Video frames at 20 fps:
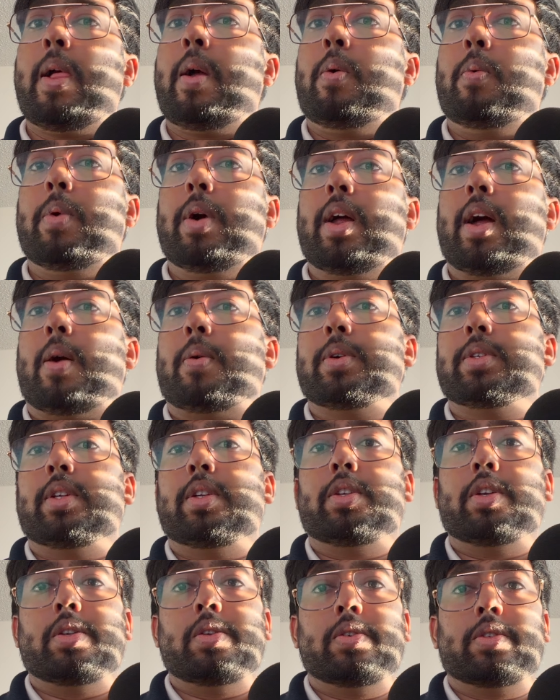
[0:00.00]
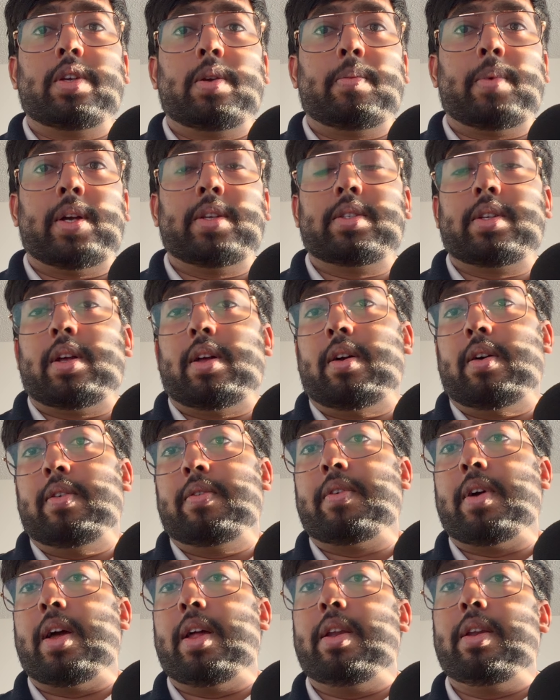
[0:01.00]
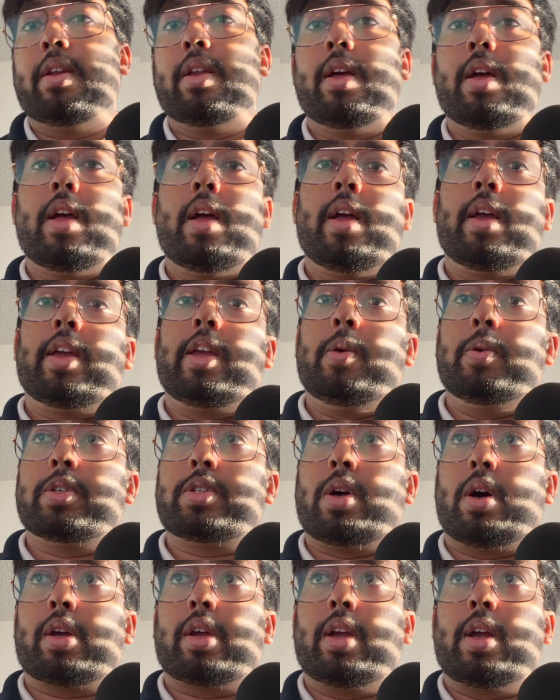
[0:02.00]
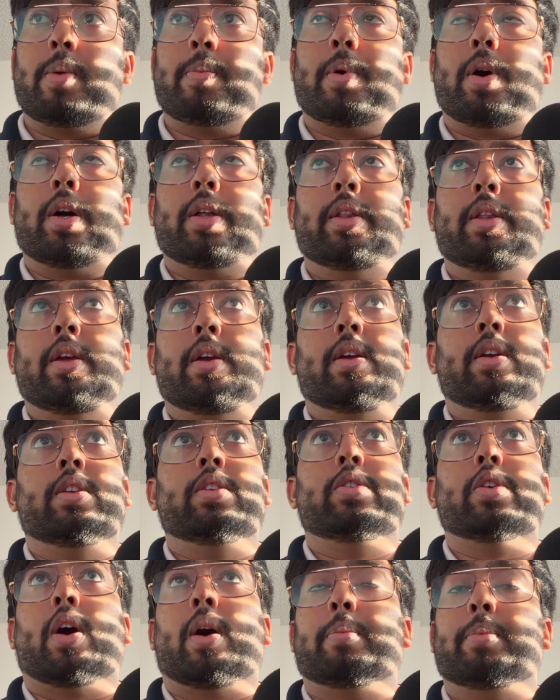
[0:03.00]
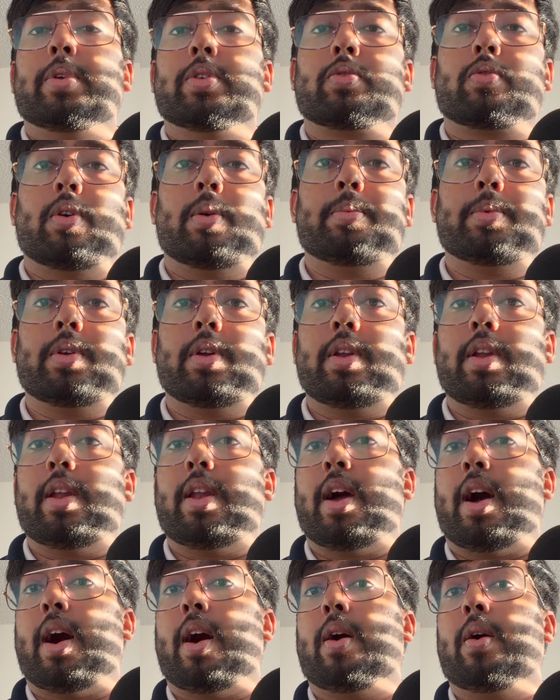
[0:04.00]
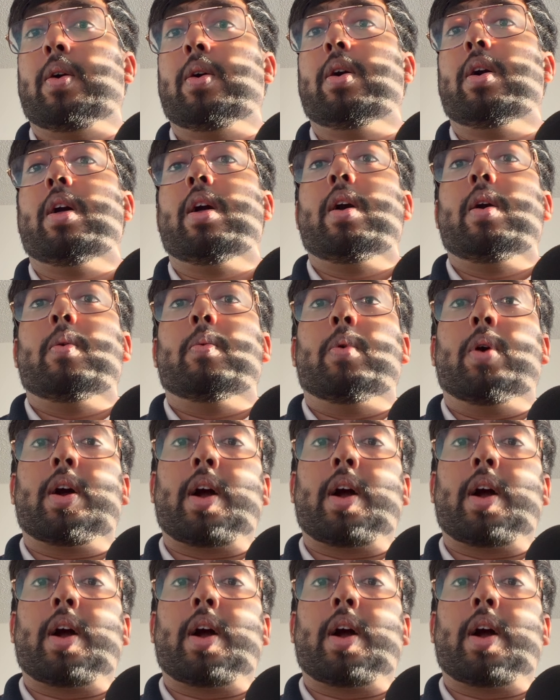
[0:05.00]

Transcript: where I was introducing myself, and he was talking about the job description and what